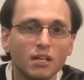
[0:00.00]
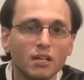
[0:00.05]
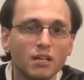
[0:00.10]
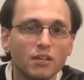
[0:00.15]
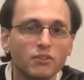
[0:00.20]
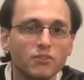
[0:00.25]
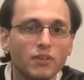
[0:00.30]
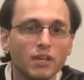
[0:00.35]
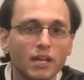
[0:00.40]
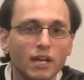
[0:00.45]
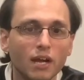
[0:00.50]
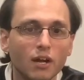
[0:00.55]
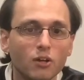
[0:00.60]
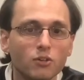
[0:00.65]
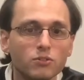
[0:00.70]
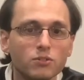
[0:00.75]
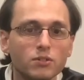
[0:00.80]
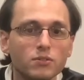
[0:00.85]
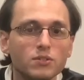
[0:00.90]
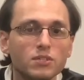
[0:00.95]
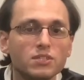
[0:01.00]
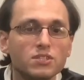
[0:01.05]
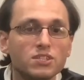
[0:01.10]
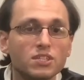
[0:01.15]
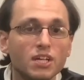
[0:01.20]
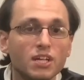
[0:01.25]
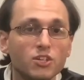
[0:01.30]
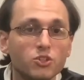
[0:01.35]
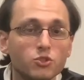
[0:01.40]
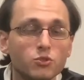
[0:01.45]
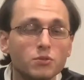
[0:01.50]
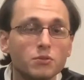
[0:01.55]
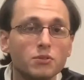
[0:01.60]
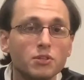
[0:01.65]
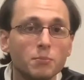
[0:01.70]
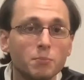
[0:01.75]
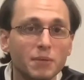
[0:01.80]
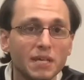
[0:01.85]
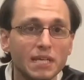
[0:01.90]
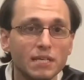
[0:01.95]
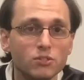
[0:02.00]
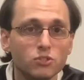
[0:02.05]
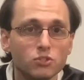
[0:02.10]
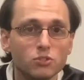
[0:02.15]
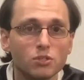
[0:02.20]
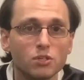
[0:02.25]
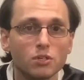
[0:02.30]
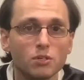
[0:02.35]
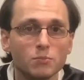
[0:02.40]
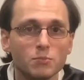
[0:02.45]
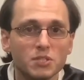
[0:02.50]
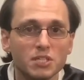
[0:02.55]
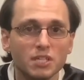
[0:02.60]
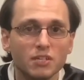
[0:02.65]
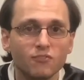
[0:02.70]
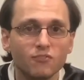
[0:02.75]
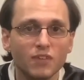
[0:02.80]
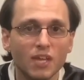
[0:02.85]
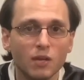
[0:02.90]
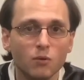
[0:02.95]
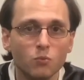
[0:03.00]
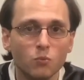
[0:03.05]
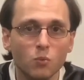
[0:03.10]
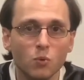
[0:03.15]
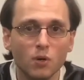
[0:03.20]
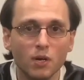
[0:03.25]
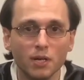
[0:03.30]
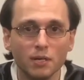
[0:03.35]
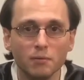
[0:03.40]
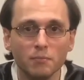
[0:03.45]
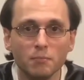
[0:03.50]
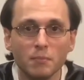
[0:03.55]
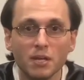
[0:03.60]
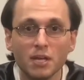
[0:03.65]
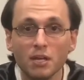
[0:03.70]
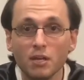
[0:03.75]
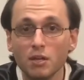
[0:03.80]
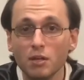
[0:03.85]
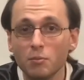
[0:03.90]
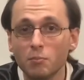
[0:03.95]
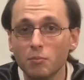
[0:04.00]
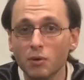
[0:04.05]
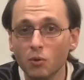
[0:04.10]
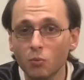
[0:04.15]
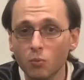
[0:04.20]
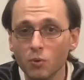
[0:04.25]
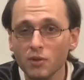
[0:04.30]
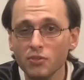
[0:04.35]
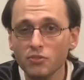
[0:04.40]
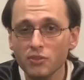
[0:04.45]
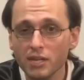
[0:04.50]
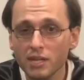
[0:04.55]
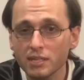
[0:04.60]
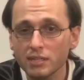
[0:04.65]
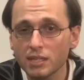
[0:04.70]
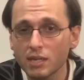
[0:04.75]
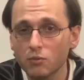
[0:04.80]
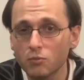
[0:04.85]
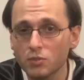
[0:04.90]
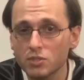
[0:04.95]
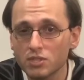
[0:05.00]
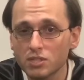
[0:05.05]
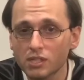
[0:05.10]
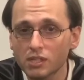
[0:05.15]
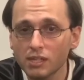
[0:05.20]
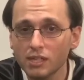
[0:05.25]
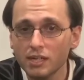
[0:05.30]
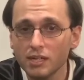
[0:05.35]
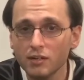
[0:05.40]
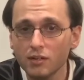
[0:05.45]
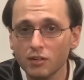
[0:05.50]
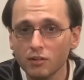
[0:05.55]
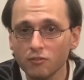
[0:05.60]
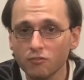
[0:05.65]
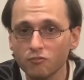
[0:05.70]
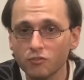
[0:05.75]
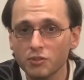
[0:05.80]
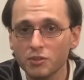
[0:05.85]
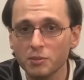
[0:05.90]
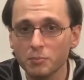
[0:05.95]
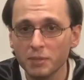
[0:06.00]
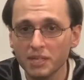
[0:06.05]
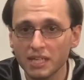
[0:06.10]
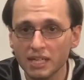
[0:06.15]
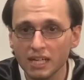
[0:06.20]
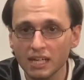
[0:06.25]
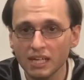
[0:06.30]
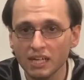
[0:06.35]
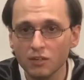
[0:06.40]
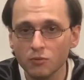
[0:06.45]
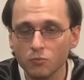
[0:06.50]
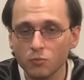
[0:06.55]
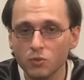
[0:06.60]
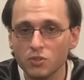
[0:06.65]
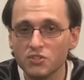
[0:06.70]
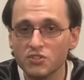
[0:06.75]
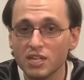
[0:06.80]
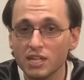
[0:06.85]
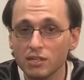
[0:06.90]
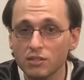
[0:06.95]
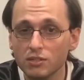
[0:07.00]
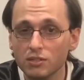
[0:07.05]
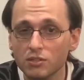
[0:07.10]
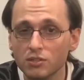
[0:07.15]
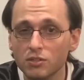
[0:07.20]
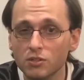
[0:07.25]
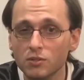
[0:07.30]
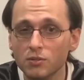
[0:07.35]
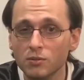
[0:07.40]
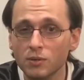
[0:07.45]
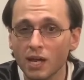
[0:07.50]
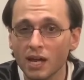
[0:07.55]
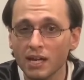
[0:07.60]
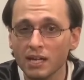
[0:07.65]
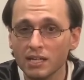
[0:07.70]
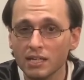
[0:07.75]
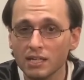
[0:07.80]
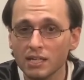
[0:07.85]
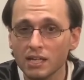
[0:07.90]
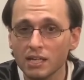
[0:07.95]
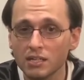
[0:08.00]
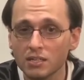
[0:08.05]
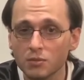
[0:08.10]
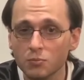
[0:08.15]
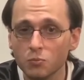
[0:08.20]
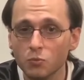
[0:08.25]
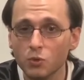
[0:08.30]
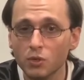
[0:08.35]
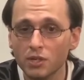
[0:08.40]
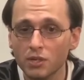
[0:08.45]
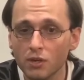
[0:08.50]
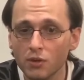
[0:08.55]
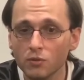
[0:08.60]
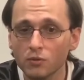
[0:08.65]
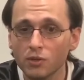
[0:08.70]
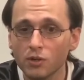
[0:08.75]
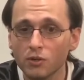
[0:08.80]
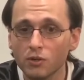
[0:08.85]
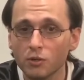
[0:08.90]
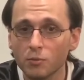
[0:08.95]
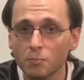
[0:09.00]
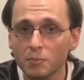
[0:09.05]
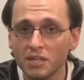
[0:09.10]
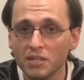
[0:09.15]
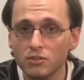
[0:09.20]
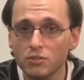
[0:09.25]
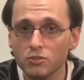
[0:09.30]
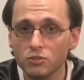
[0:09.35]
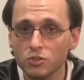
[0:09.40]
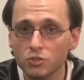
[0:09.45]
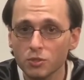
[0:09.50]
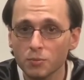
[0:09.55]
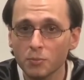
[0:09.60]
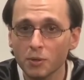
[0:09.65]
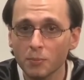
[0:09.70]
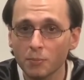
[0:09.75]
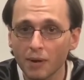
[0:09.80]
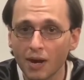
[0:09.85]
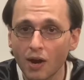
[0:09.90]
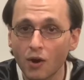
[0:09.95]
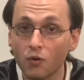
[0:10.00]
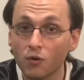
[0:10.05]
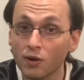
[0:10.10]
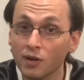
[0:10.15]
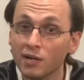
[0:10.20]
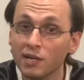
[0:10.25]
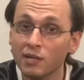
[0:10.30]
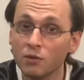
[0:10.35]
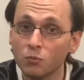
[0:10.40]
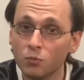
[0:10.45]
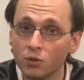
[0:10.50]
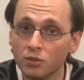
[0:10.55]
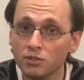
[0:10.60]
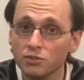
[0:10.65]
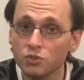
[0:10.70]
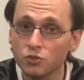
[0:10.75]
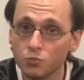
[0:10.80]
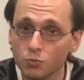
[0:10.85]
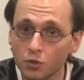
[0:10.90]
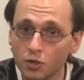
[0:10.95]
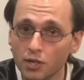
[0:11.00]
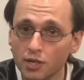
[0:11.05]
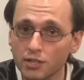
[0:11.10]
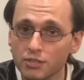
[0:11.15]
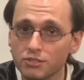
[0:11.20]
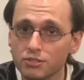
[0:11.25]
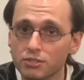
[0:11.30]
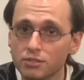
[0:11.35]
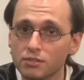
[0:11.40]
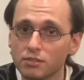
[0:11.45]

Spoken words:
They also discussed the peace terms if they won. But one thing that was clear from the beginning was that the United Kingdom would no longer be the superpower it once was.